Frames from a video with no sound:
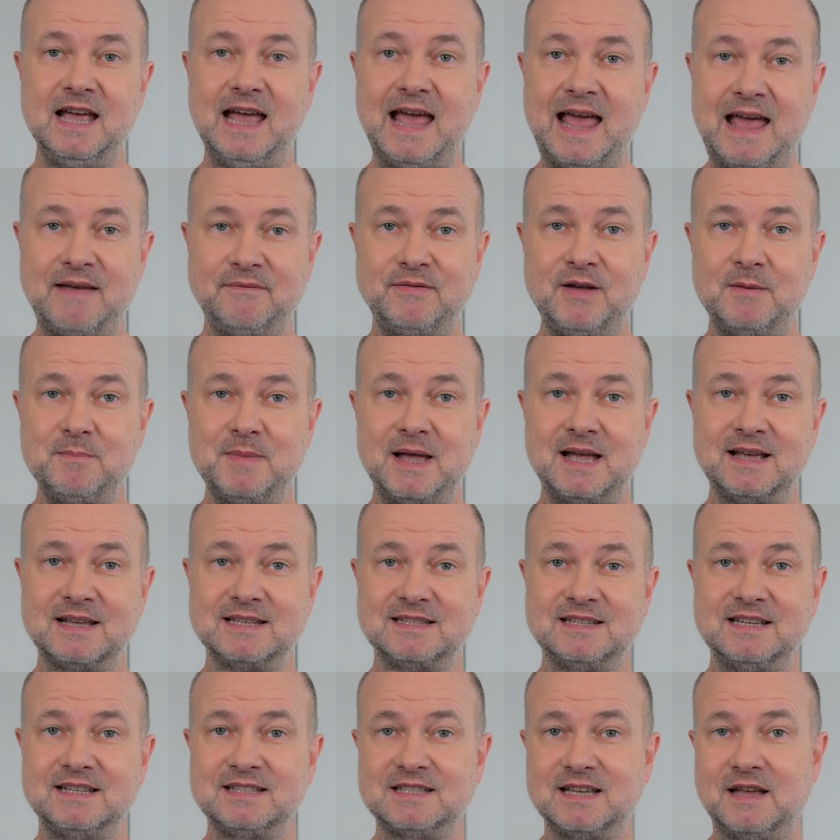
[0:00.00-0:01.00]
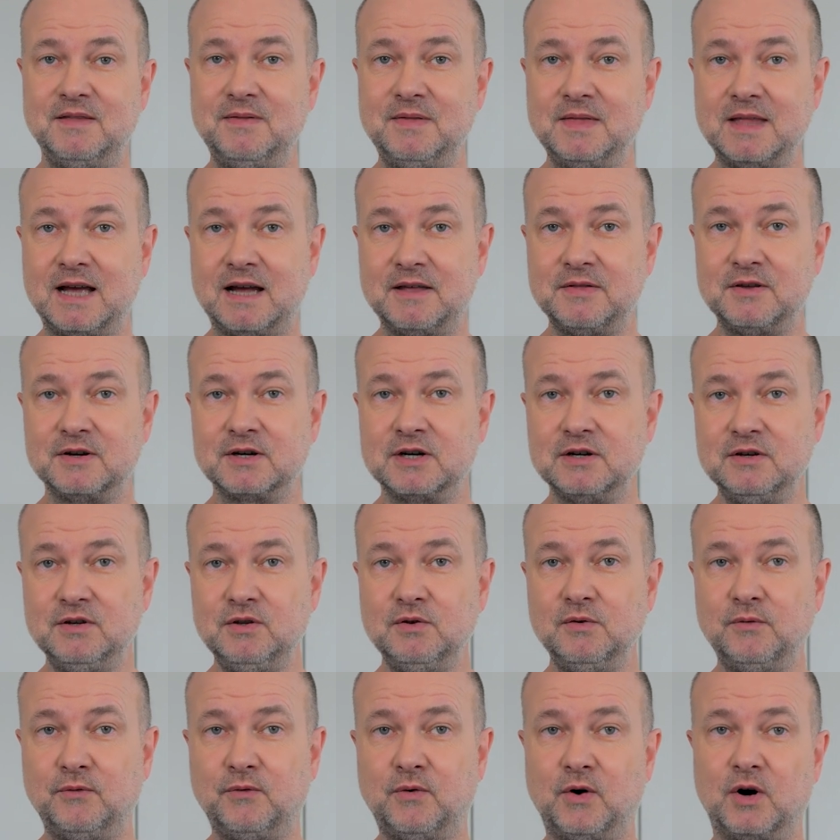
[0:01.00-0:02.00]
FMS is another
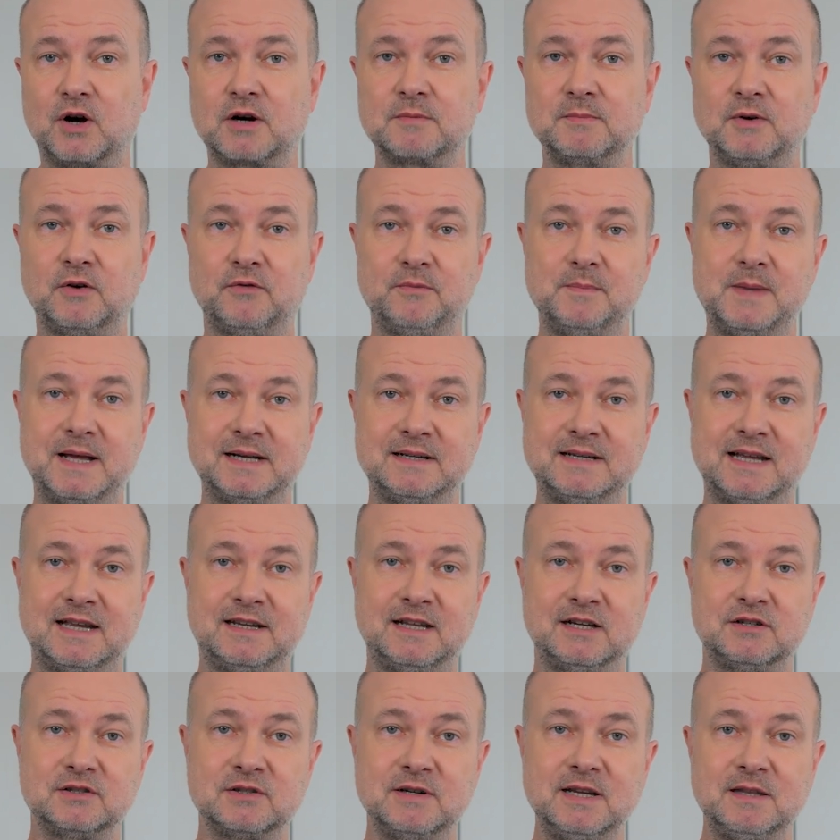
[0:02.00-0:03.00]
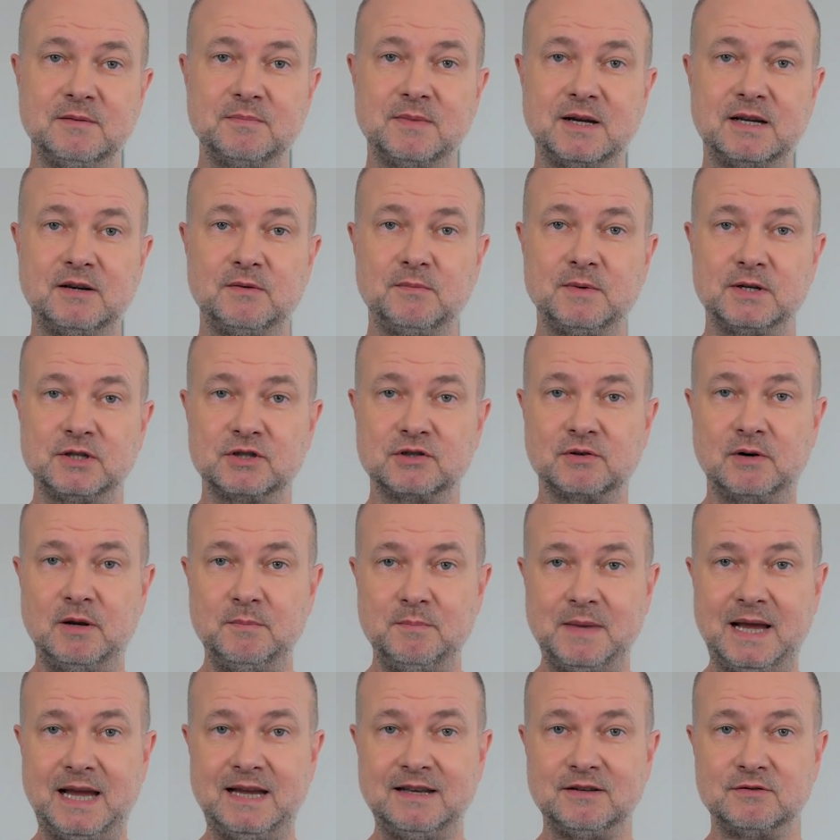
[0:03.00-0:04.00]
new form of magnetic treatment which
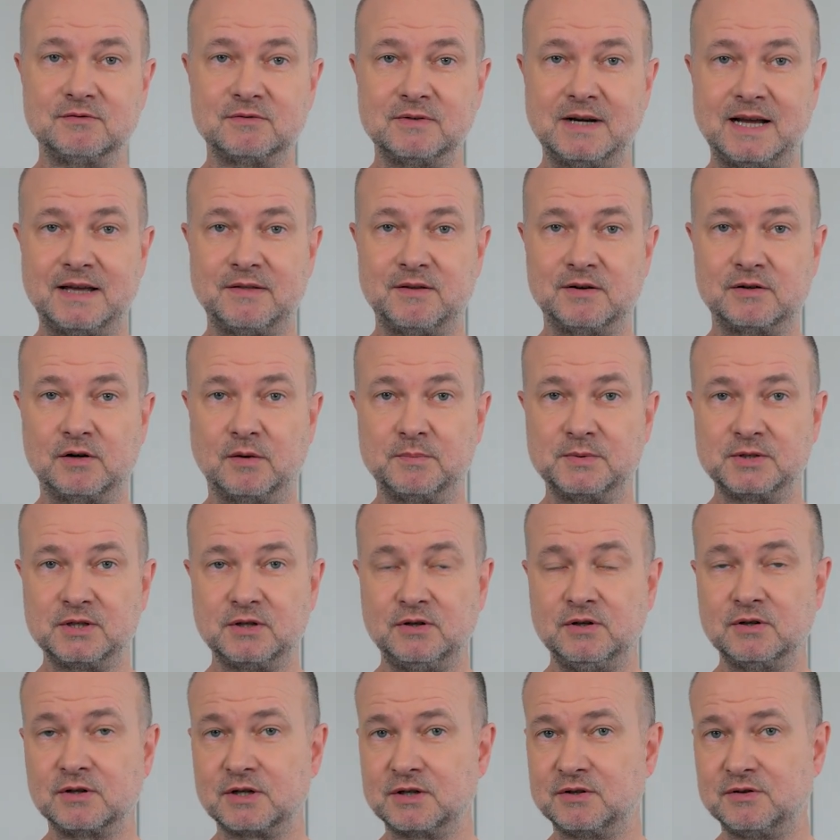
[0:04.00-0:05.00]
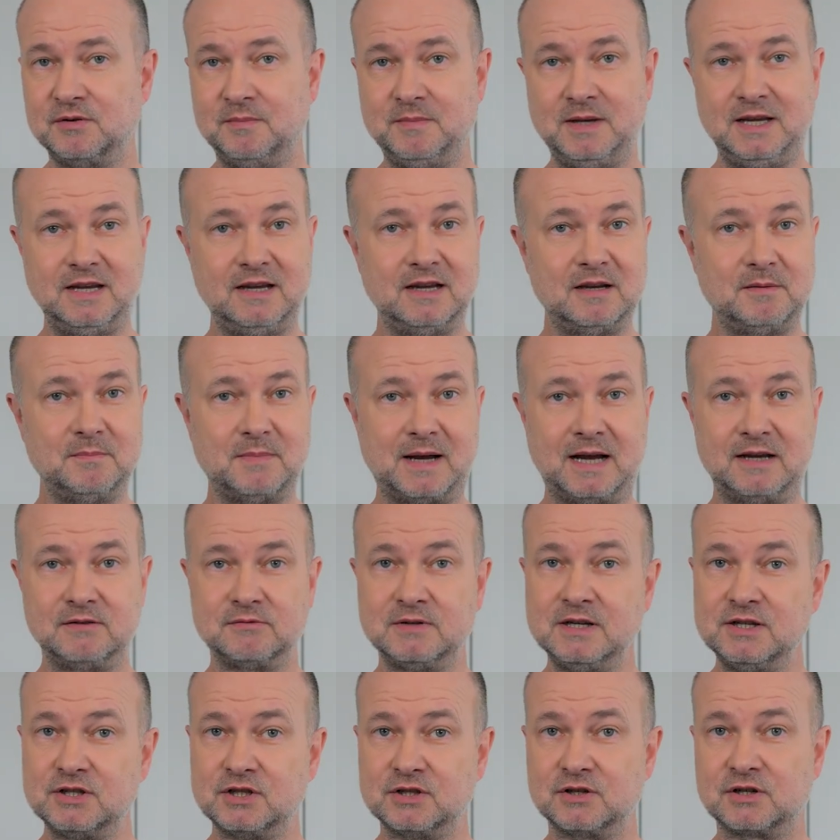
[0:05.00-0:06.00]
remained rather obscure to me in my
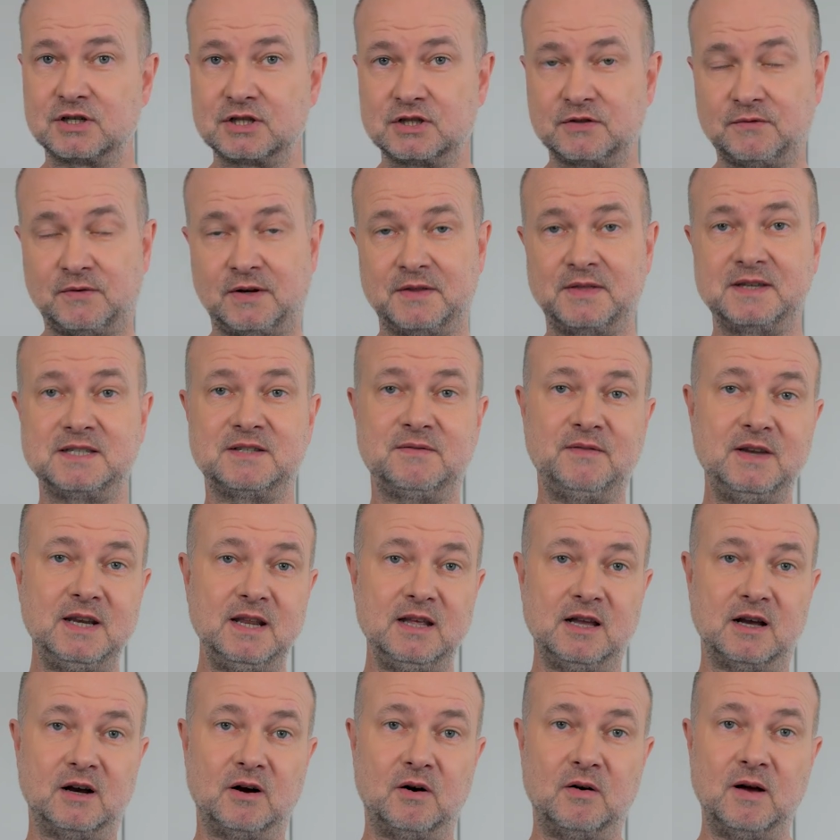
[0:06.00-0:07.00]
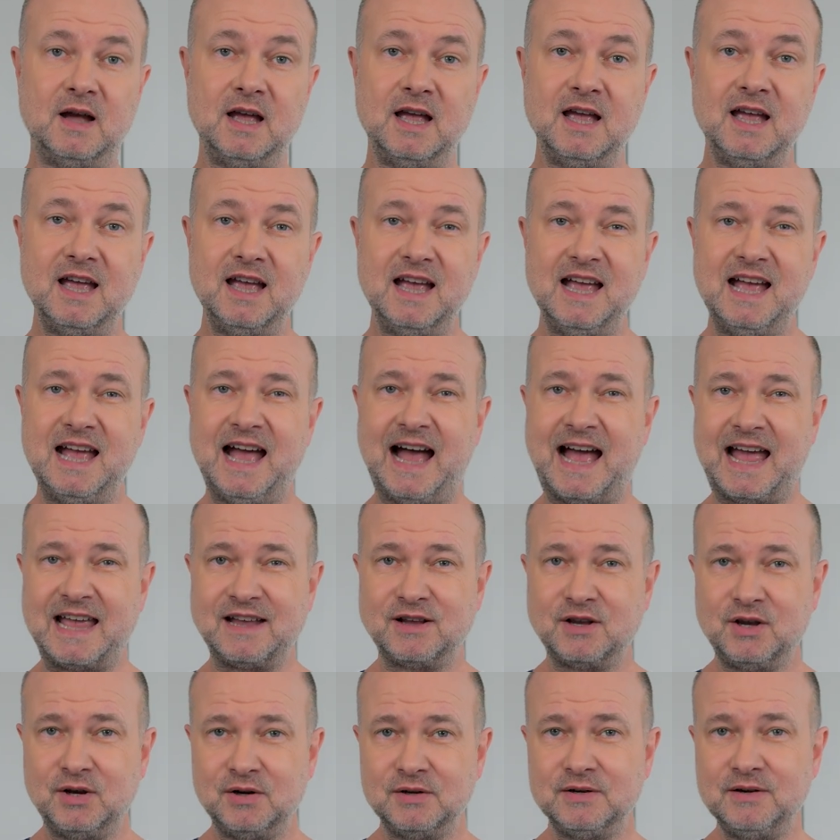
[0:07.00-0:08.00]
research for this video. I
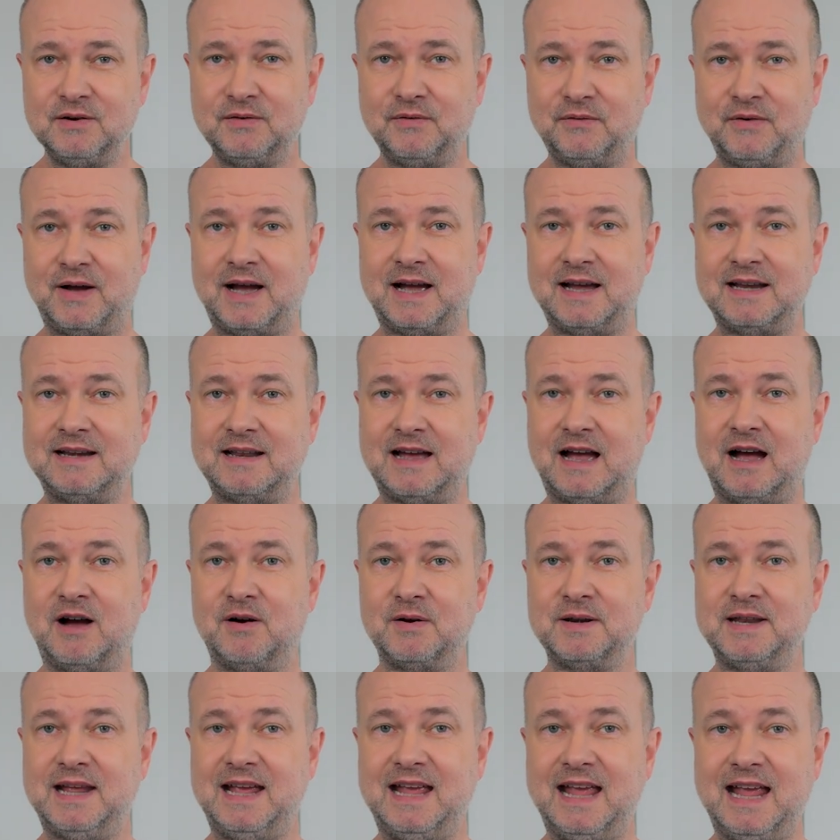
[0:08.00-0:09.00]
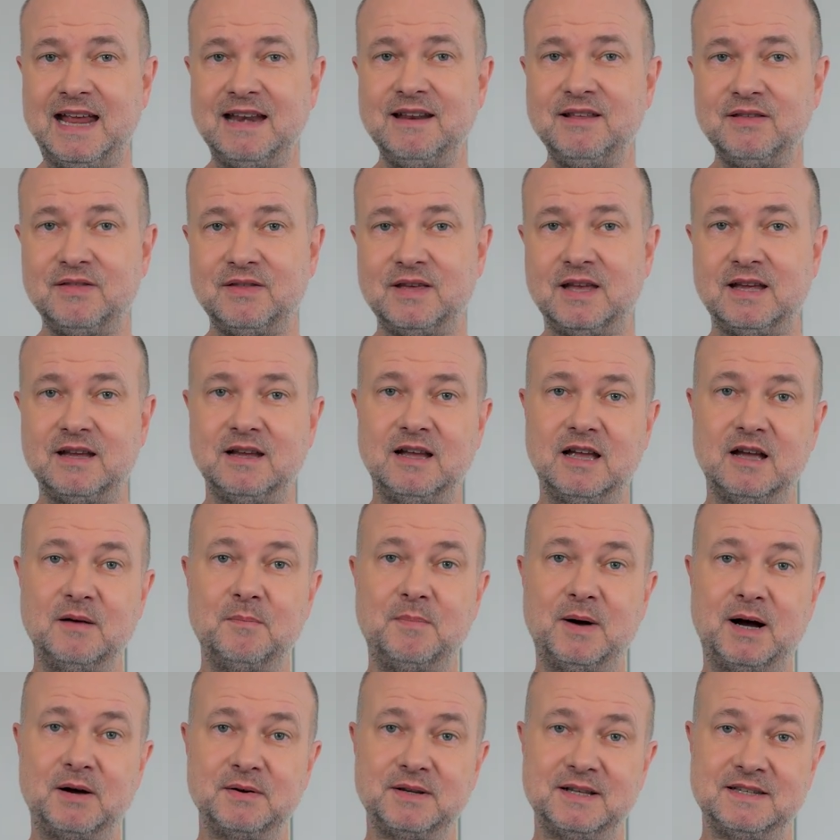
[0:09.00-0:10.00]
couldn't find out anything
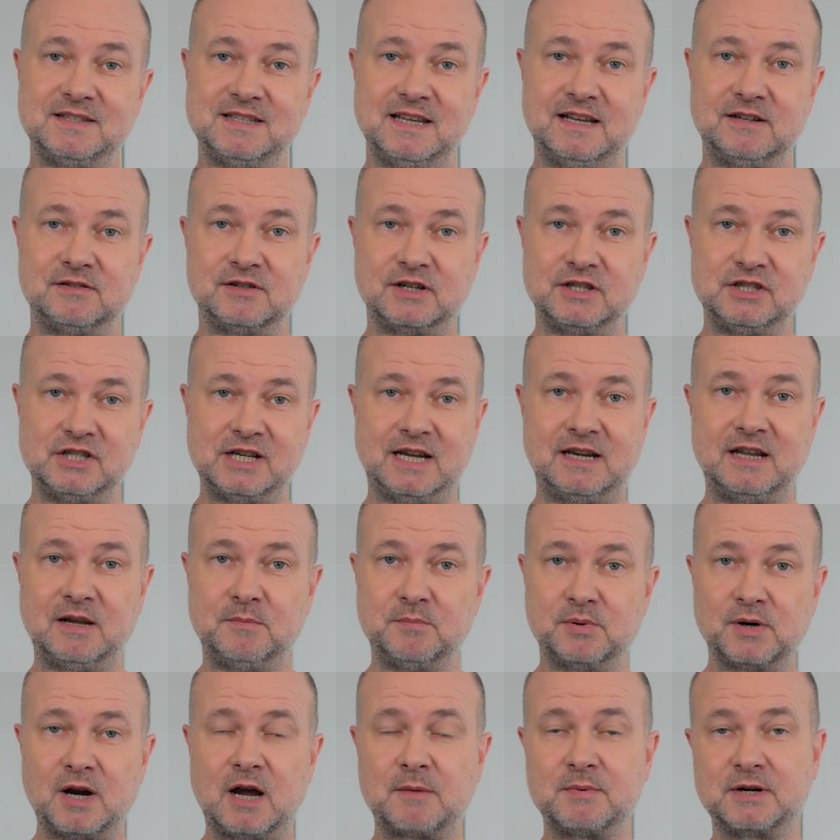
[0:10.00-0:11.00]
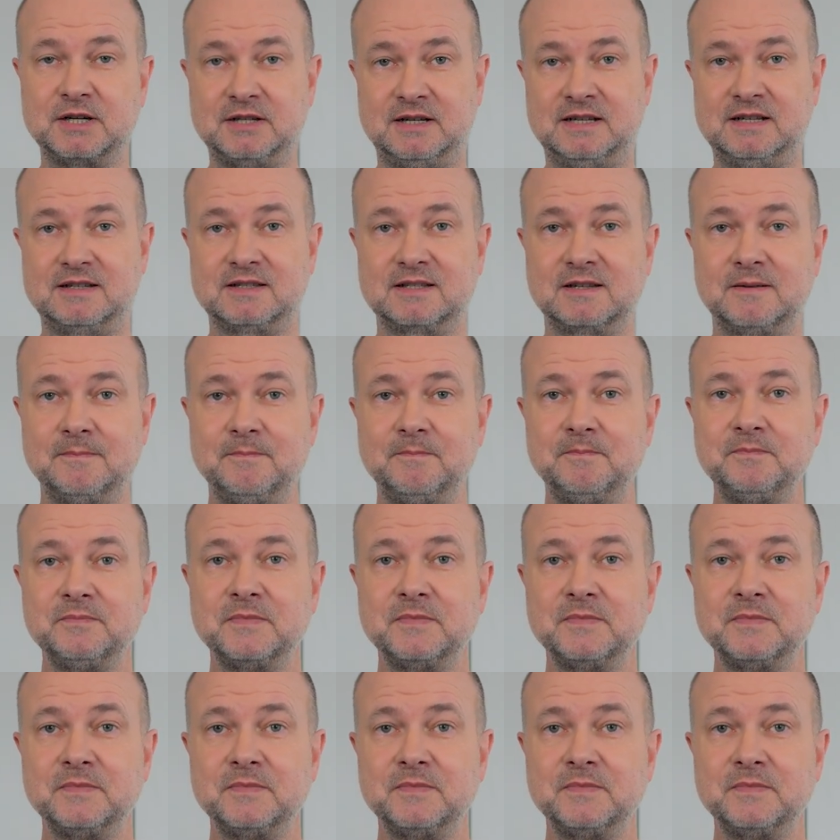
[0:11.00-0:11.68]
about its energetic properties.